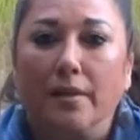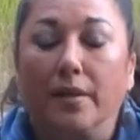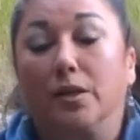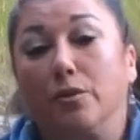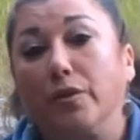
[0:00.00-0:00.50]
They
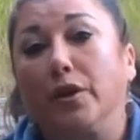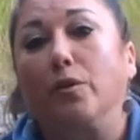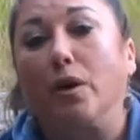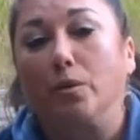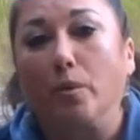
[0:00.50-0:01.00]
had to figure
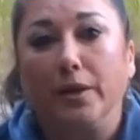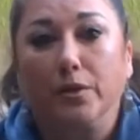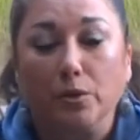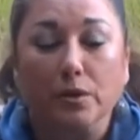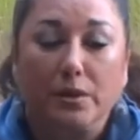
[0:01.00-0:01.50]
out a way to
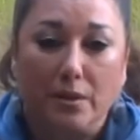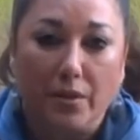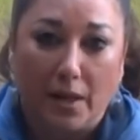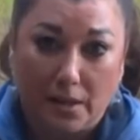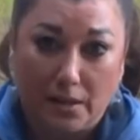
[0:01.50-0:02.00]
do this
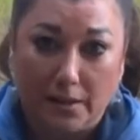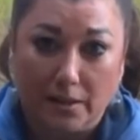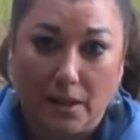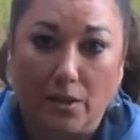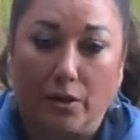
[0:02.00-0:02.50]
synthetically
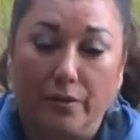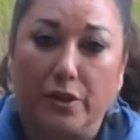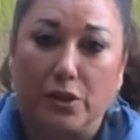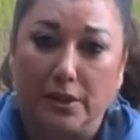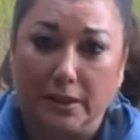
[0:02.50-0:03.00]
and
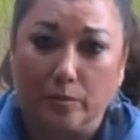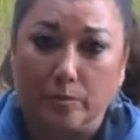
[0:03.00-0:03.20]
artificially.